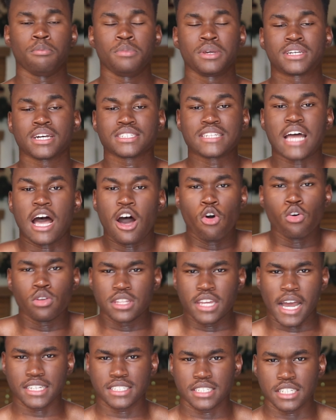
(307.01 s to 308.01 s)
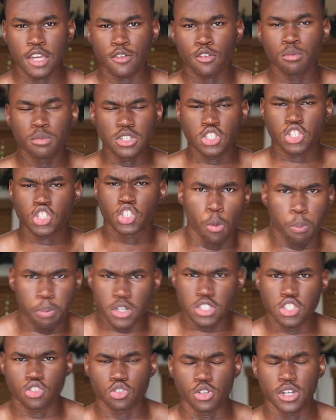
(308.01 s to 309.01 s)
Because not only has it given me
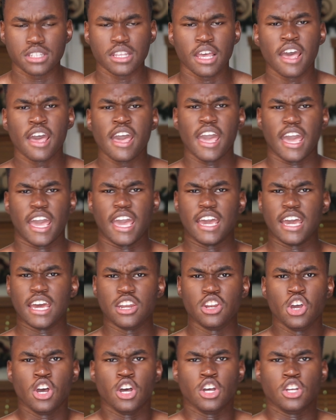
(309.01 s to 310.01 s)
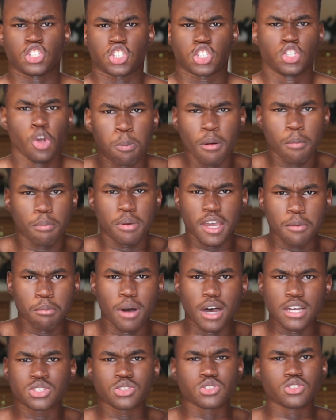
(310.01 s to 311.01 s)
super strength and super big
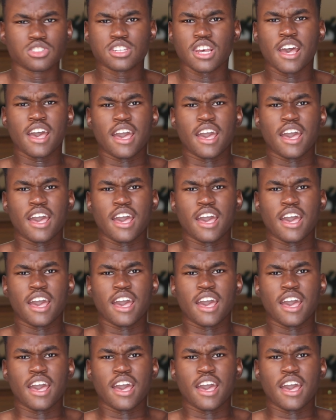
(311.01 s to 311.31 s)
muscles